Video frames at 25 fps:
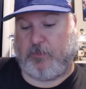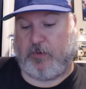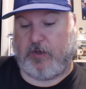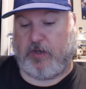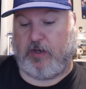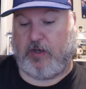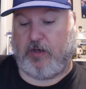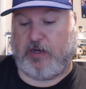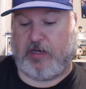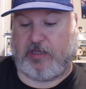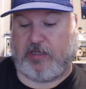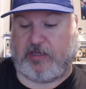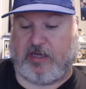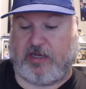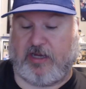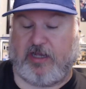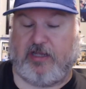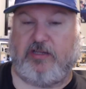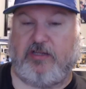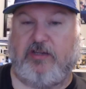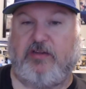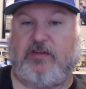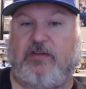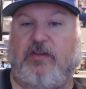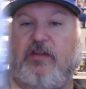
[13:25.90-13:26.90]
I think I
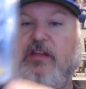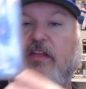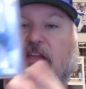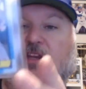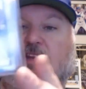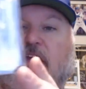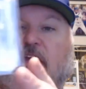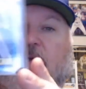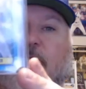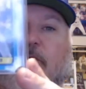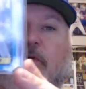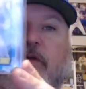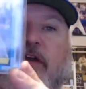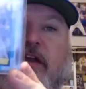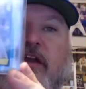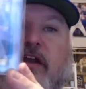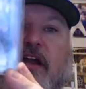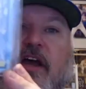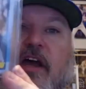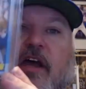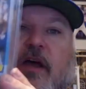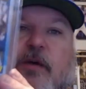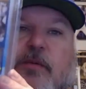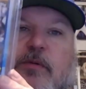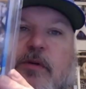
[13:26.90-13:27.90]
just need, I wanted
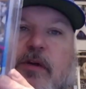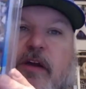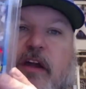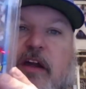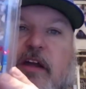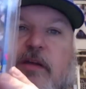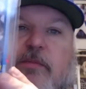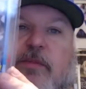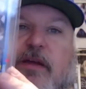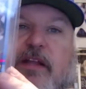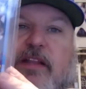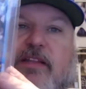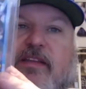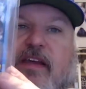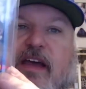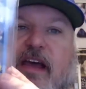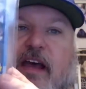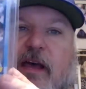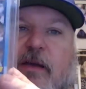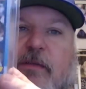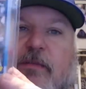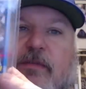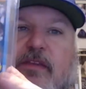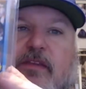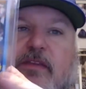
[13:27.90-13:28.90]
to upgrade my
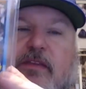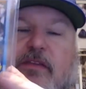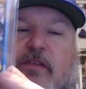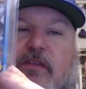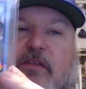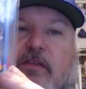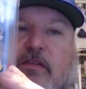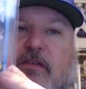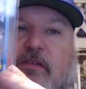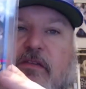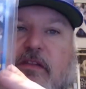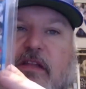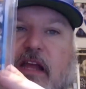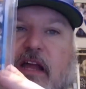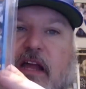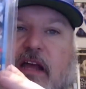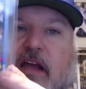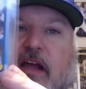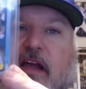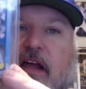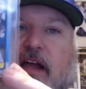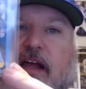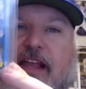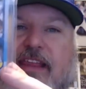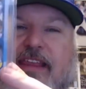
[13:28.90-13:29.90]
Tops.
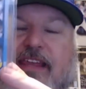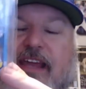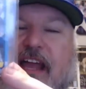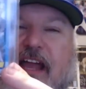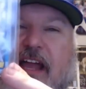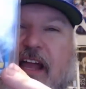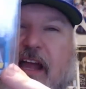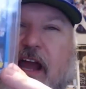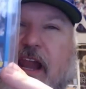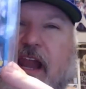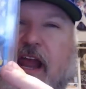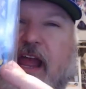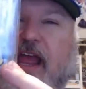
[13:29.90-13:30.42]
I think I got an